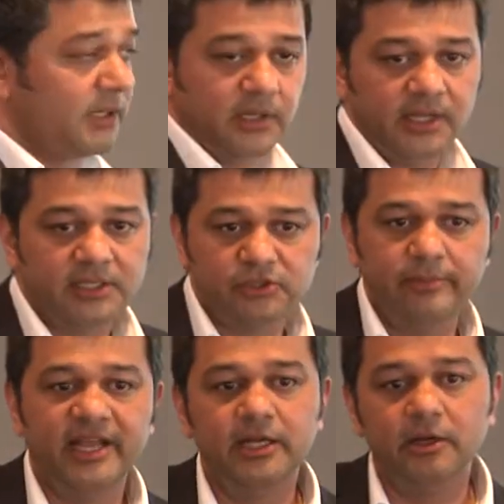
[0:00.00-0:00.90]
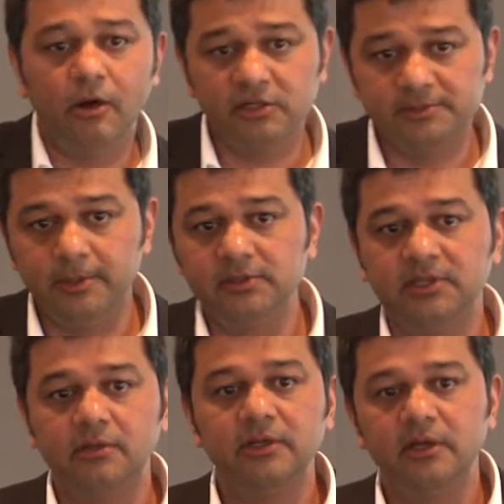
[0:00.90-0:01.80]
last remaining oxbows
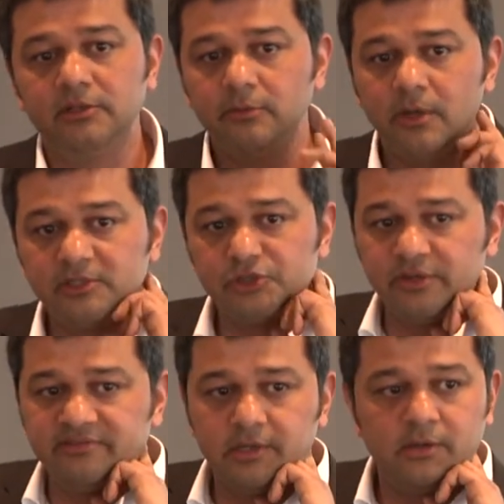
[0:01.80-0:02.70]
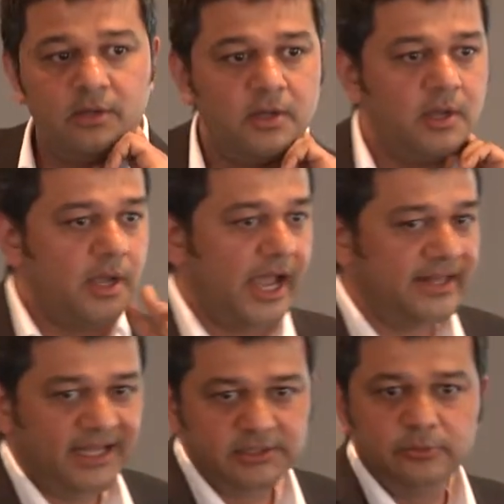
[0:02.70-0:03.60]
on the Duwamish River,
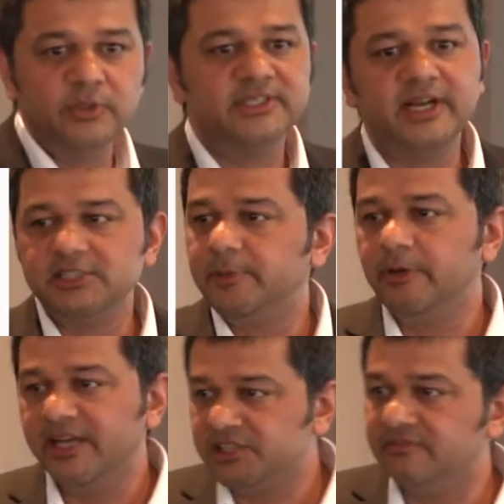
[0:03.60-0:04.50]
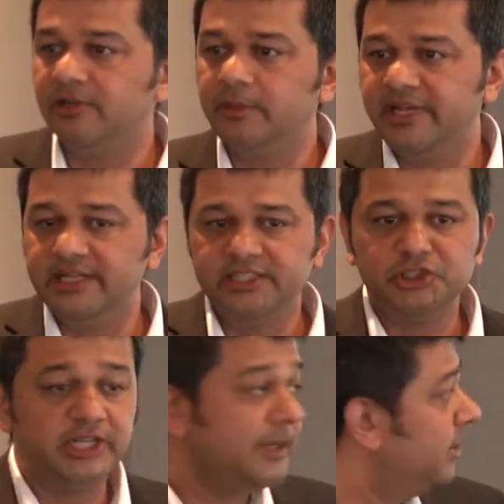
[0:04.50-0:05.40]
and that was an inspiration for the building
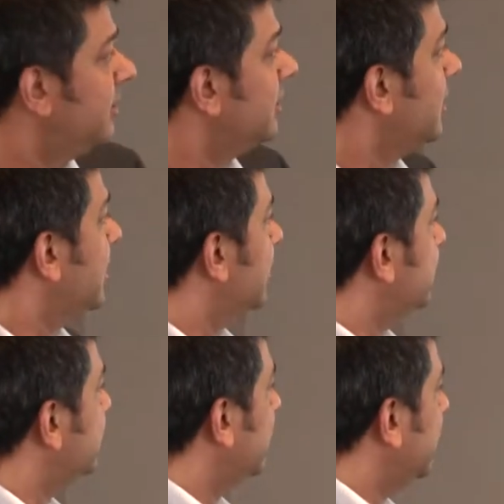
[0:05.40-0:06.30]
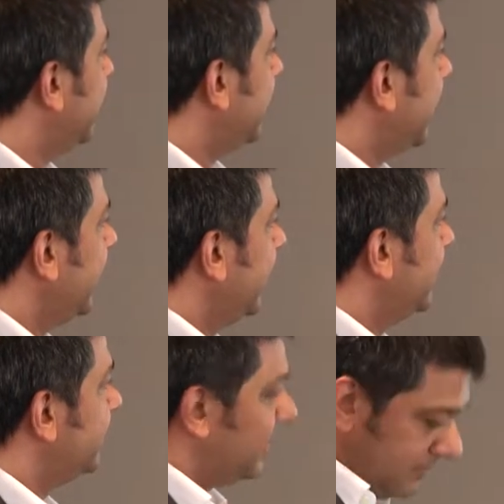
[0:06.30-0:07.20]
shape. So the building it's